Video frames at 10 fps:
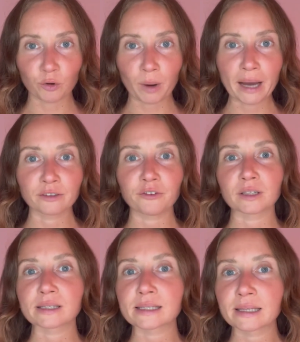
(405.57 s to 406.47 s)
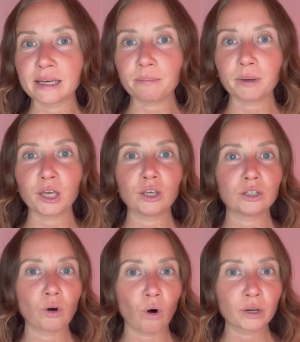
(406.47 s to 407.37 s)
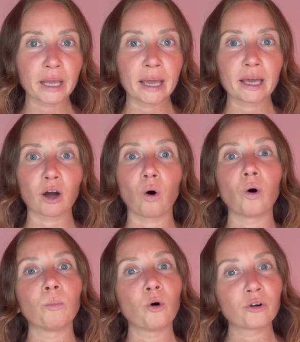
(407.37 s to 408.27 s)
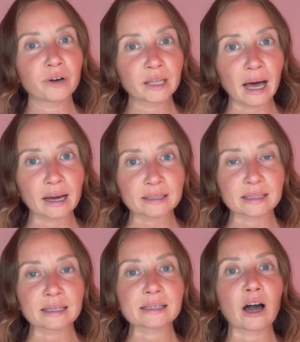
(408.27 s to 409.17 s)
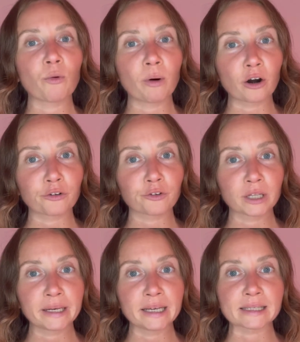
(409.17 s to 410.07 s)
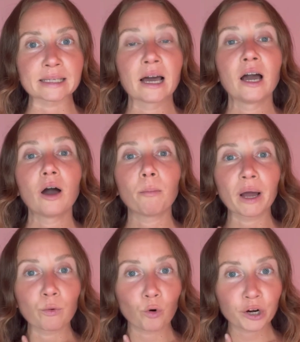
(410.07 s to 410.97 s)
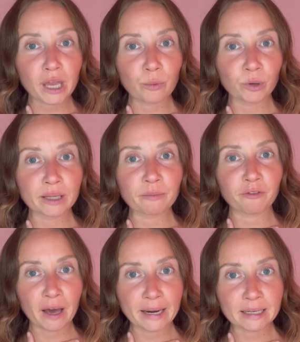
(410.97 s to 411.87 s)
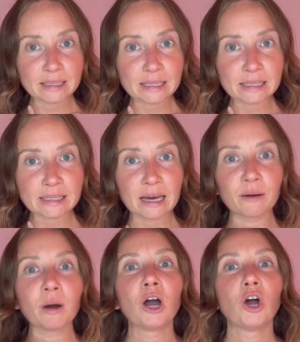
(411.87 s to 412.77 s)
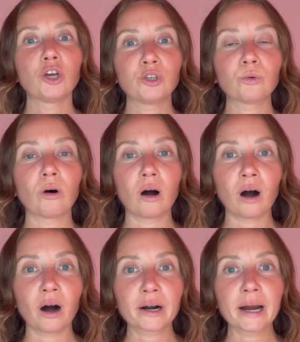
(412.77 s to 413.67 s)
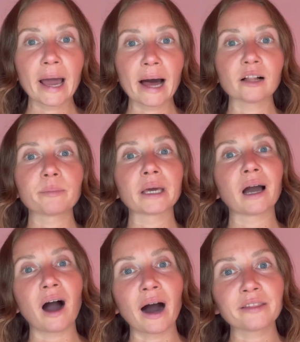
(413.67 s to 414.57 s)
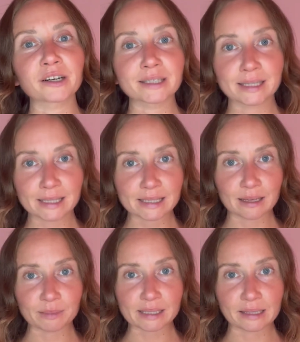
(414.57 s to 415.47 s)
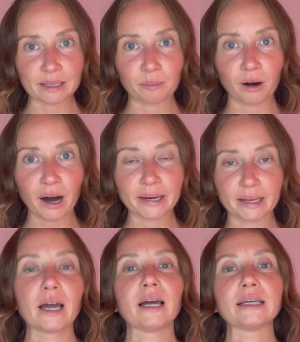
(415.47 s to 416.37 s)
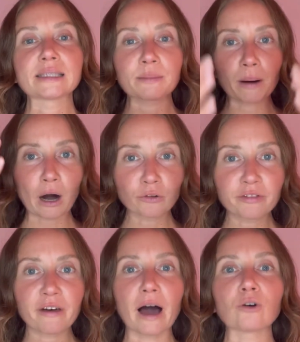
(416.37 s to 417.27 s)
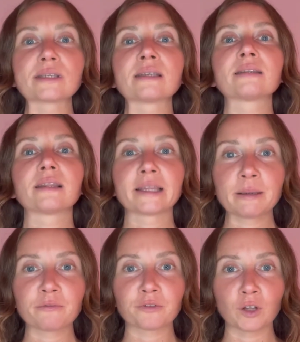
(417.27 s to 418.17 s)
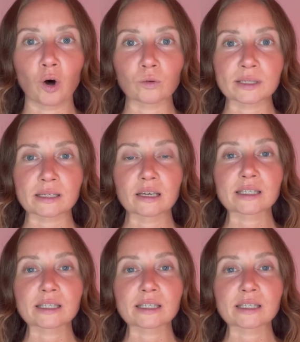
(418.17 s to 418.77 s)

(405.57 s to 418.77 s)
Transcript: You might feel sleepy, yawning, or more relaxed. That's how powerful it is. By working with lymphatic system, you are helping other systems in the body. It's about 1,000 lymph nodes.